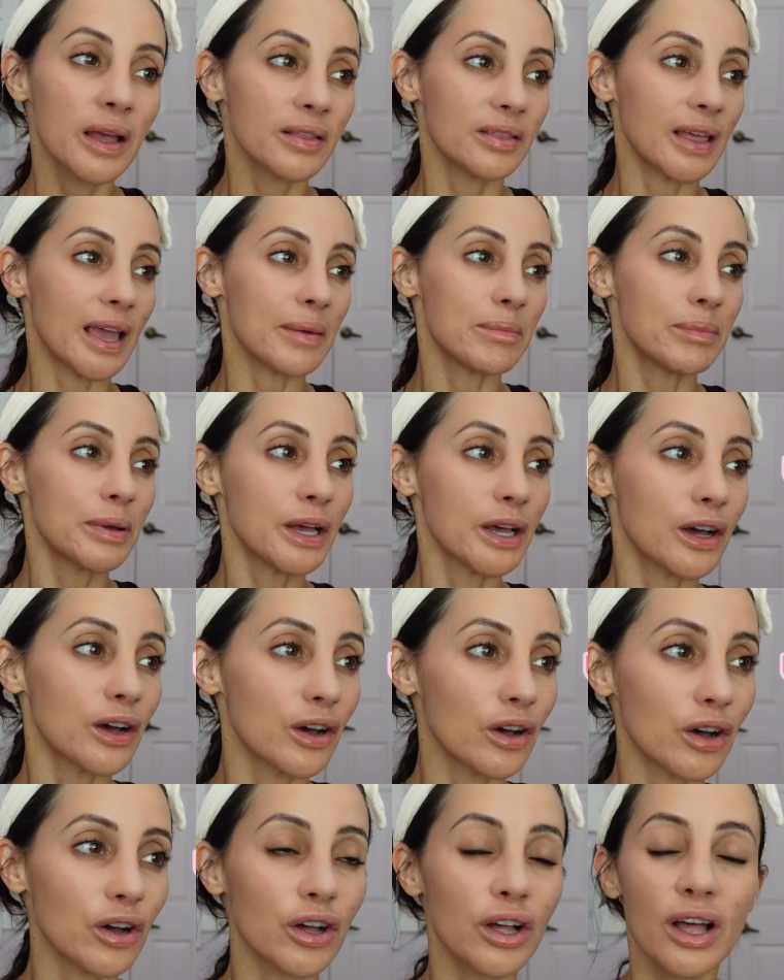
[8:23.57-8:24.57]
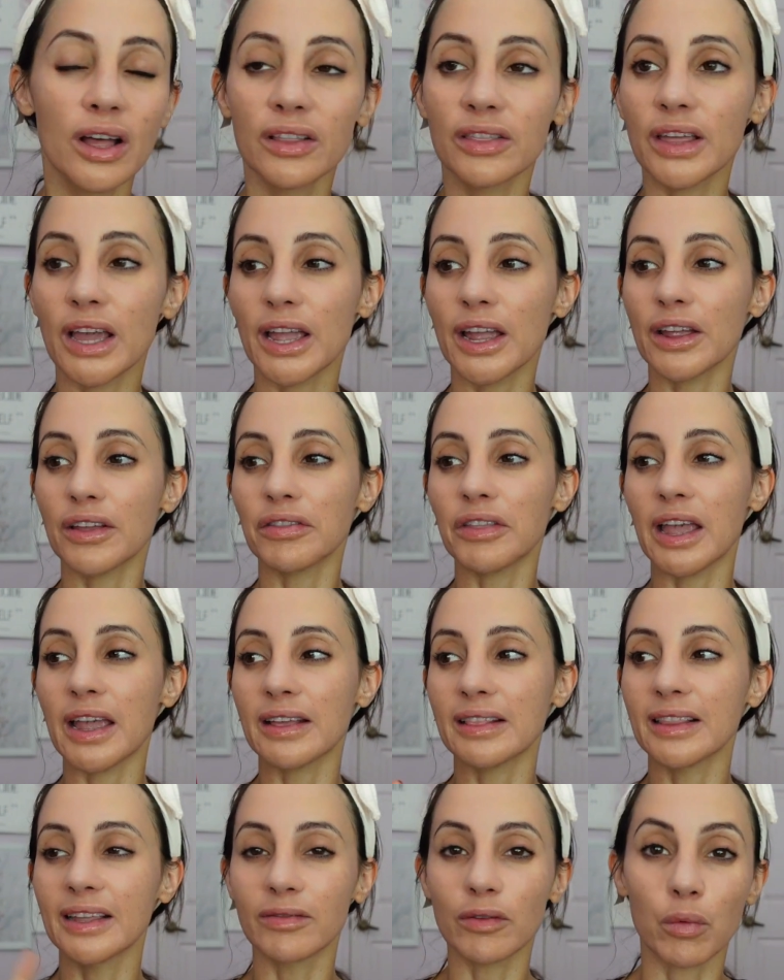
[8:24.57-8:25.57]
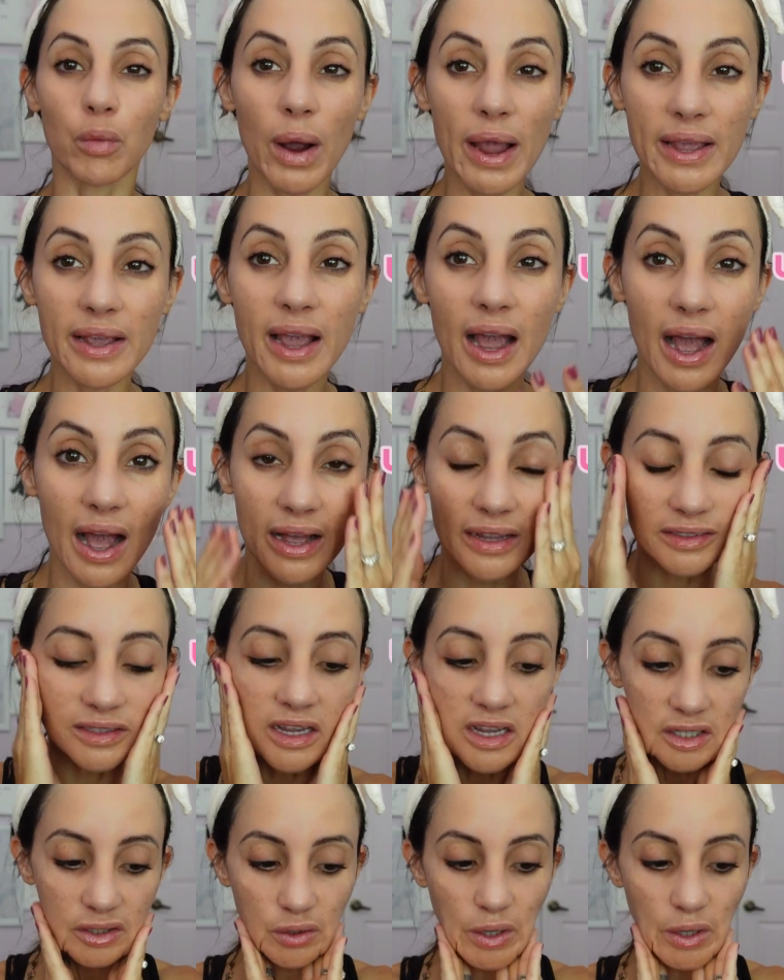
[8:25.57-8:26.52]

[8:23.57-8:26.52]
They pill, they leave a white cast.